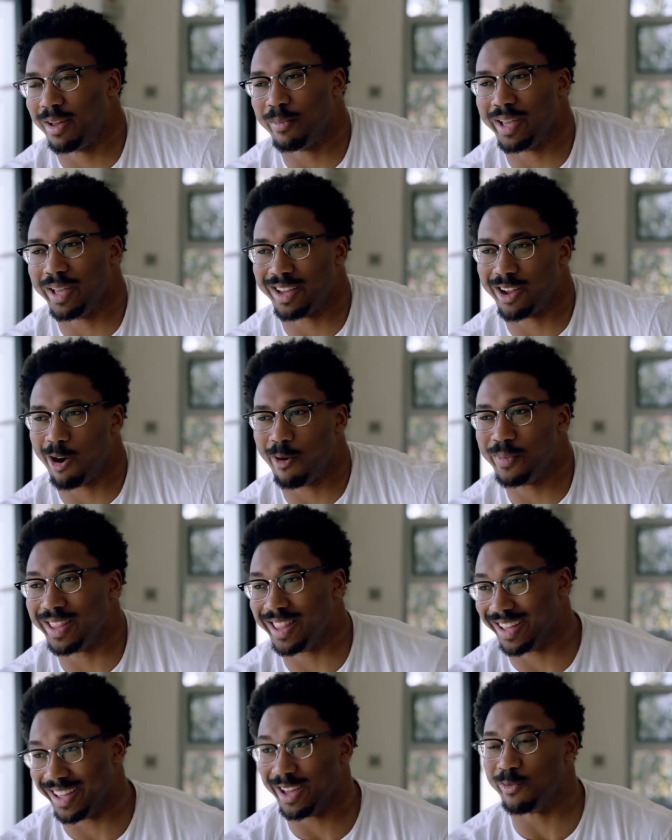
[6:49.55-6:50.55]
mean, he called me
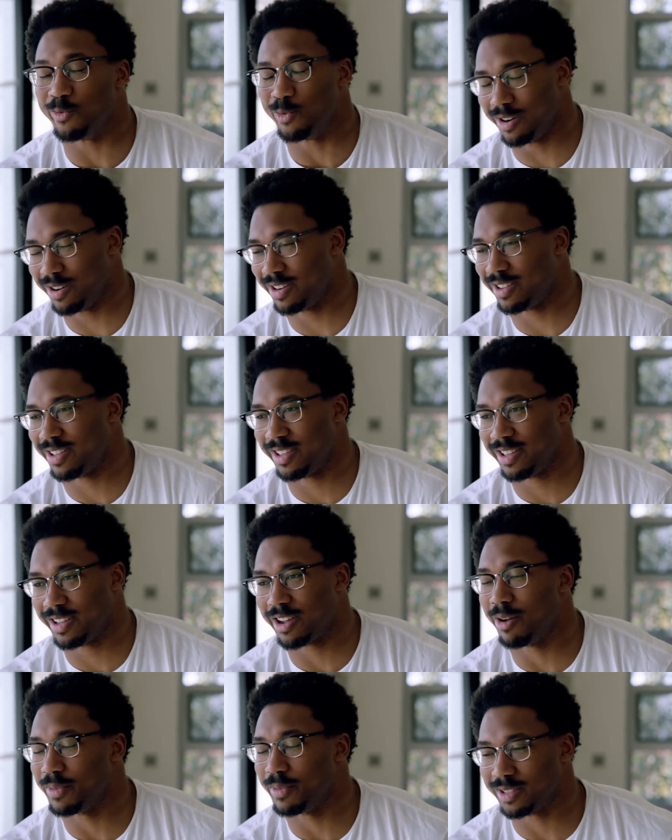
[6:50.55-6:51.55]
the N word. He
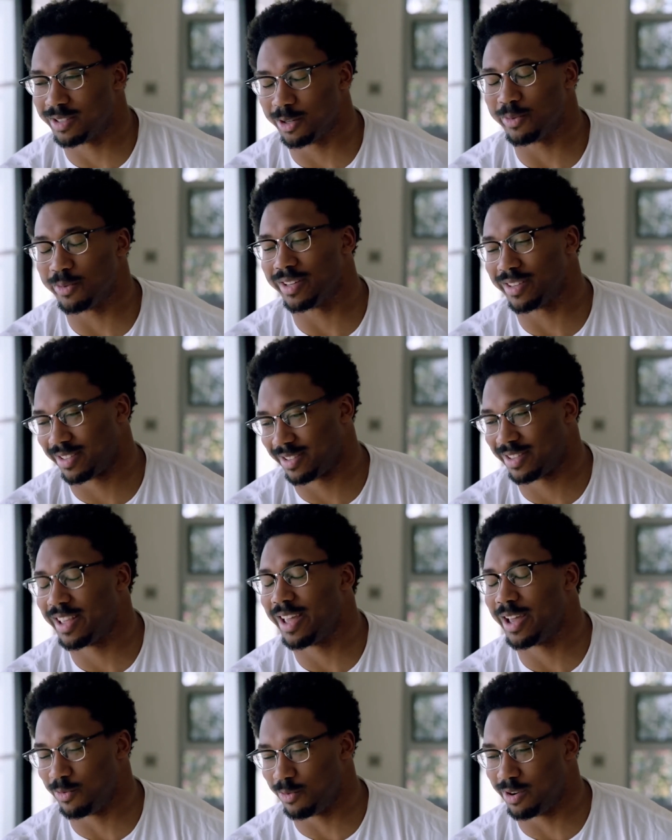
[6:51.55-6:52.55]
called me a stupid
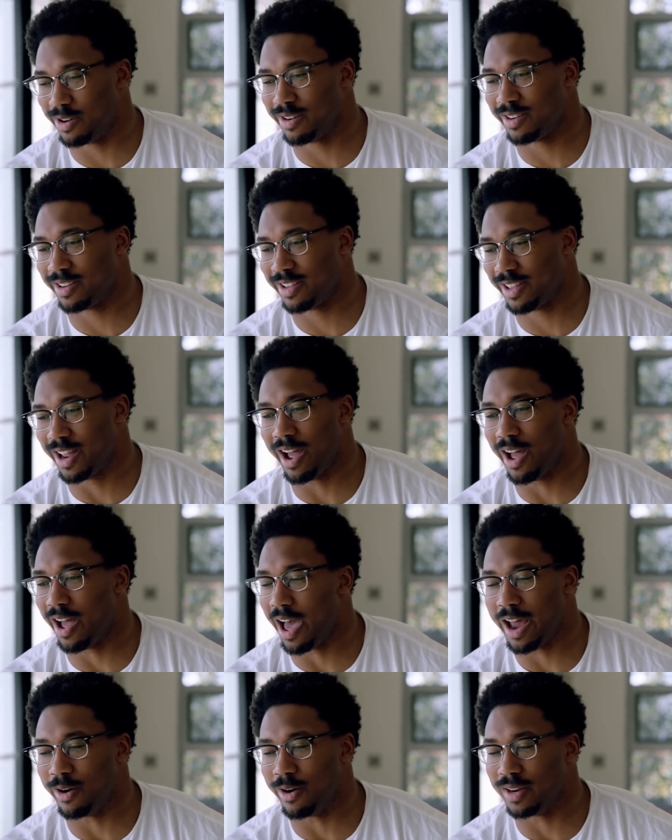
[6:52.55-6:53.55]
N word. Uh,
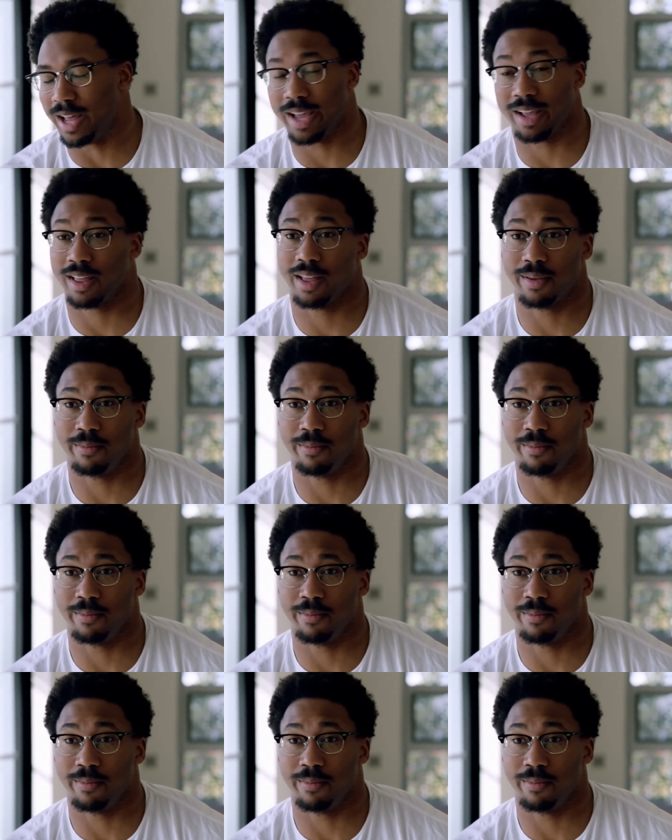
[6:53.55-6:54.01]
I don't like,